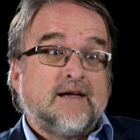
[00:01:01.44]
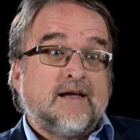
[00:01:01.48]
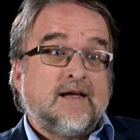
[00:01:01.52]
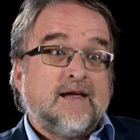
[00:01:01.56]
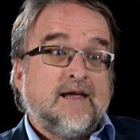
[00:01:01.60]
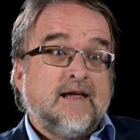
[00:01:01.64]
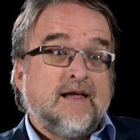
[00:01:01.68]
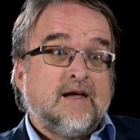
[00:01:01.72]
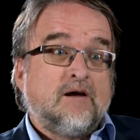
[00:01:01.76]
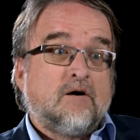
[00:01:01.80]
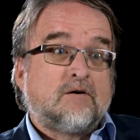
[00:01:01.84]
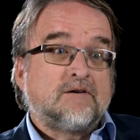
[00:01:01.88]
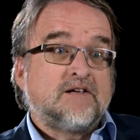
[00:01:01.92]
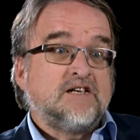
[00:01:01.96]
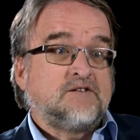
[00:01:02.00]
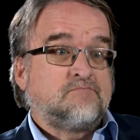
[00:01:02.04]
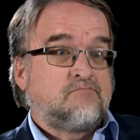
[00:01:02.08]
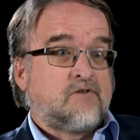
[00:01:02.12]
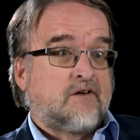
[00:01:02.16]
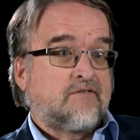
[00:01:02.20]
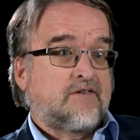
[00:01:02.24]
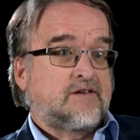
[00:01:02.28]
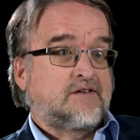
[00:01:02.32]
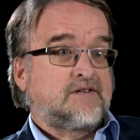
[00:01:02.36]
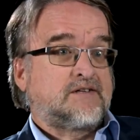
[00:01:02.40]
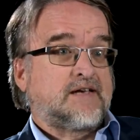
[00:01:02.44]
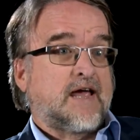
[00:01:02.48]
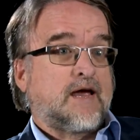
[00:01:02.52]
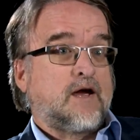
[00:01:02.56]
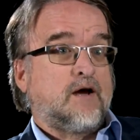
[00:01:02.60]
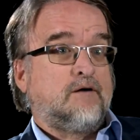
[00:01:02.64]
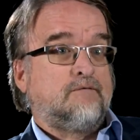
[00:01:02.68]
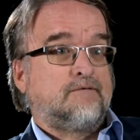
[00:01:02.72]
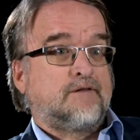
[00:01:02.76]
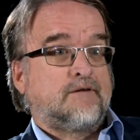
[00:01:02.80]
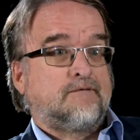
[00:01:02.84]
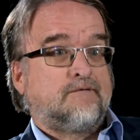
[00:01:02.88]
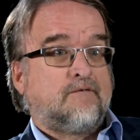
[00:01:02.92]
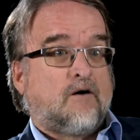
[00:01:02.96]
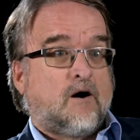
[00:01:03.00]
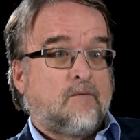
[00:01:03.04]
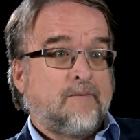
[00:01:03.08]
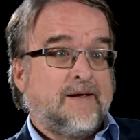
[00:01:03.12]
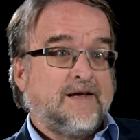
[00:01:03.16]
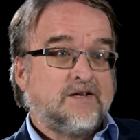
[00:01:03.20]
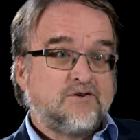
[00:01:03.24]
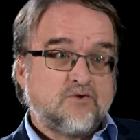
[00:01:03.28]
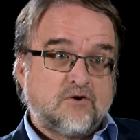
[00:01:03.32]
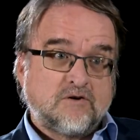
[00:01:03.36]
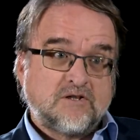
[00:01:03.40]
he got his brother to take over the farm.
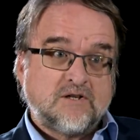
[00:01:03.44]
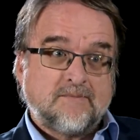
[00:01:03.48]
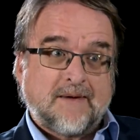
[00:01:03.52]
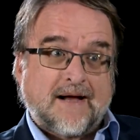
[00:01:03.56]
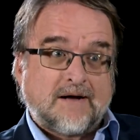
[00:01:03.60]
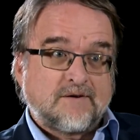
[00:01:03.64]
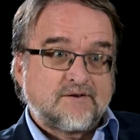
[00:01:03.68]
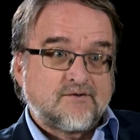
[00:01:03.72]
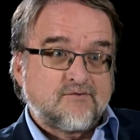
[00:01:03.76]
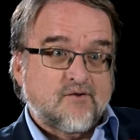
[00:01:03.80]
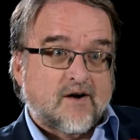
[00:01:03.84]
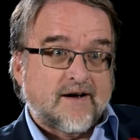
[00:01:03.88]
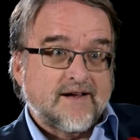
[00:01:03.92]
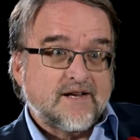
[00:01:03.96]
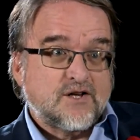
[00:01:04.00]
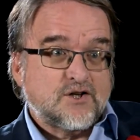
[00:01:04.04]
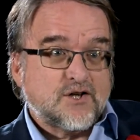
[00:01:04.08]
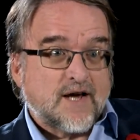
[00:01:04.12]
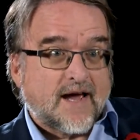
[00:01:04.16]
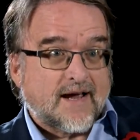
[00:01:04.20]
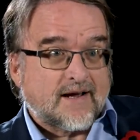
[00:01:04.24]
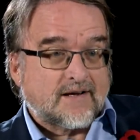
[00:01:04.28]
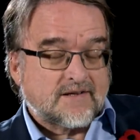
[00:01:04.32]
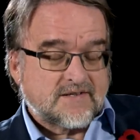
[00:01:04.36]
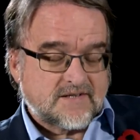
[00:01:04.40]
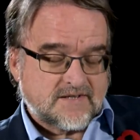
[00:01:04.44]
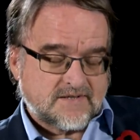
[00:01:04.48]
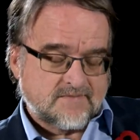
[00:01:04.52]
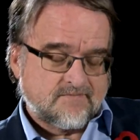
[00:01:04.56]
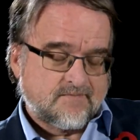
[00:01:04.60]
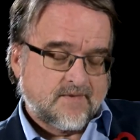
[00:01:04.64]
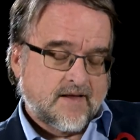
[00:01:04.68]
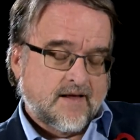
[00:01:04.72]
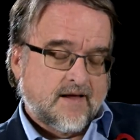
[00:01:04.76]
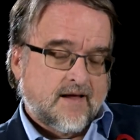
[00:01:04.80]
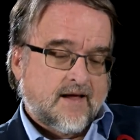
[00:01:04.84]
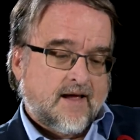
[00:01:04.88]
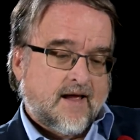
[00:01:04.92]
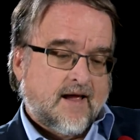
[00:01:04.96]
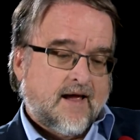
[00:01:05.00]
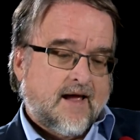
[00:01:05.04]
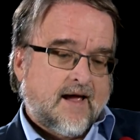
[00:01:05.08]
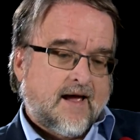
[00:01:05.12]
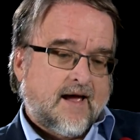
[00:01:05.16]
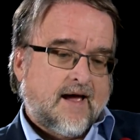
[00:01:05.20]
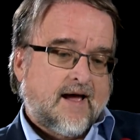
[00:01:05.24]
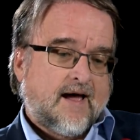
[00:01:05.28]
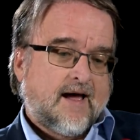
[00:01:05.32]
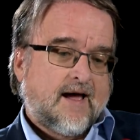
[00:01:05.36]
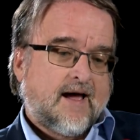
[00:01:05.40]
He taught him how to write cheques,
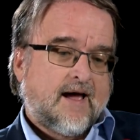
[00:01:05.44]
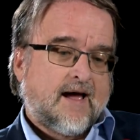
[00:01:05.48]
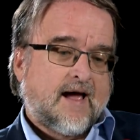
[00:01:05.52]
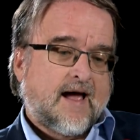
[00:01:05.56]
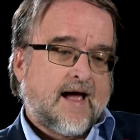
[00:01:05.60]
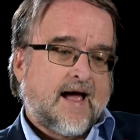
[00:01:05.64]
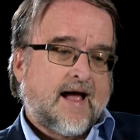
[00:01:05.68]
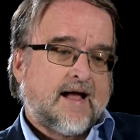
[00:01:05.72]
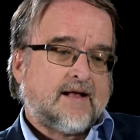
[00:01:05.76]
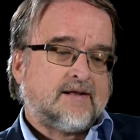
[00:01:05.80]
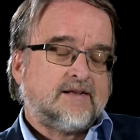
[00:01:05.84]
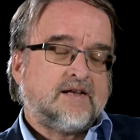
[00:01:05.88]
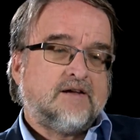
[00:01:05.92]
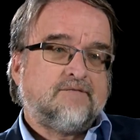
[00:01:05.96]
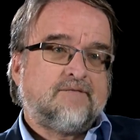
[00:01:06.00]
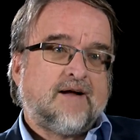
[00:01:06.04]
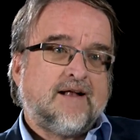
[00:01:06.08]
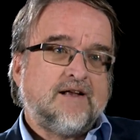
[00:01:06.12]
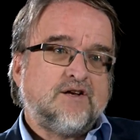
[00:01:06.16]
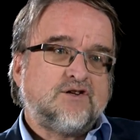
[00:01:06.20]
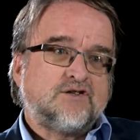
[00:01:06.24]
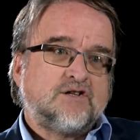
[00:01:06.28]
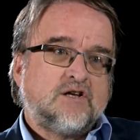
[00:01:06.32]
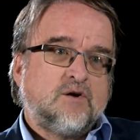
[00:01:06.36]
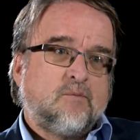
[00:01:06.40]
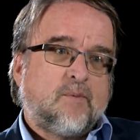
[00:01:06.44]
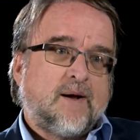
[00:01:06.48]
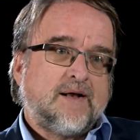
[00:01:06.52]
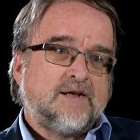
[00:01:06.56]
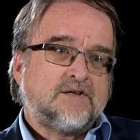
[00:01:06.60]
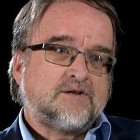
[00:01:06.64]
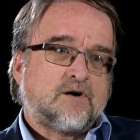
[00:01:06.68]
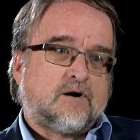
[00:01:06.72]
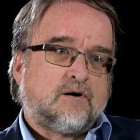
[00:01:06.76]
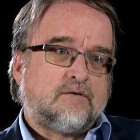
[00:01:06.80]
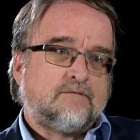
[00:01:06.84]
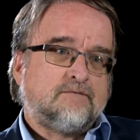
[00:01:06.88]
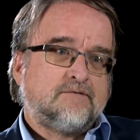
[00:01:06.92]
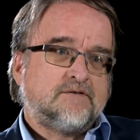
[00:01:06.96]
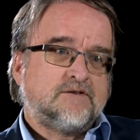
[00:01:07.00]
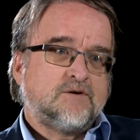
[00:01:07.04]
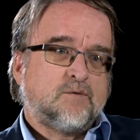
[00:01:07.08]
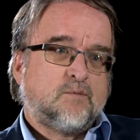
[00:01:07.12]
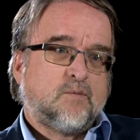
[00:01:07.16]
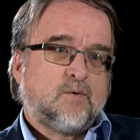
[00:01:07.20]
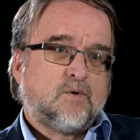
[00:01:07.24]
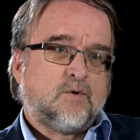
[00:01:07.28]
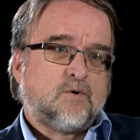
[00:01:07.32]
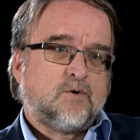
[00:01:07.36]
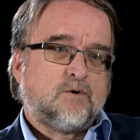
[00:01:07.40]
and eventually went off to
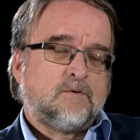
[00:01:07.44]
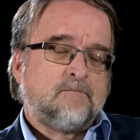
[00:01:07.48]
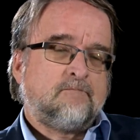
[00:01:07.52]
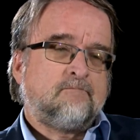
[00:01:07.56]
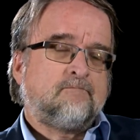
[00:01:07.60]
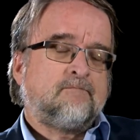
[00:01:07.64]
war.